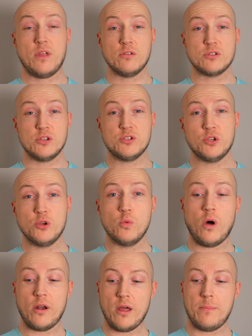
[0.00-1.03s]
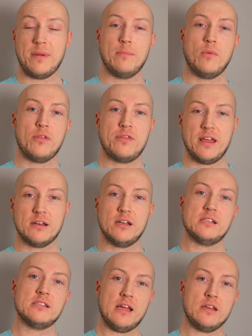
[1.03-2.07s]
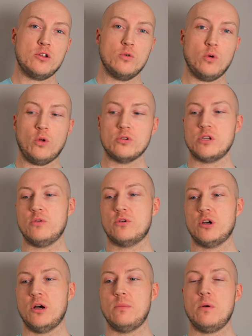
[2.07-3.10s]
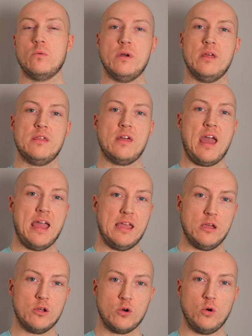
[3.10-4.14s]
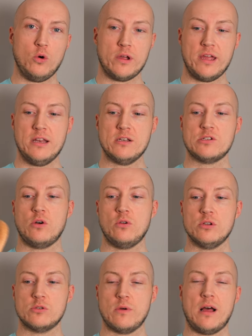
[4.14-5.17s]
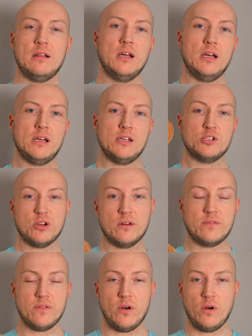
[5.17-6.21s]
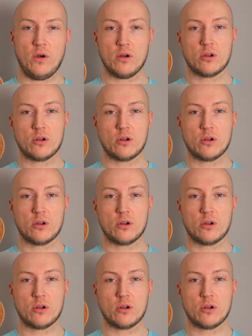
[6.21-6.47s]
those that do want a bit more thickness, they do also come with a cork insole as well. It's good for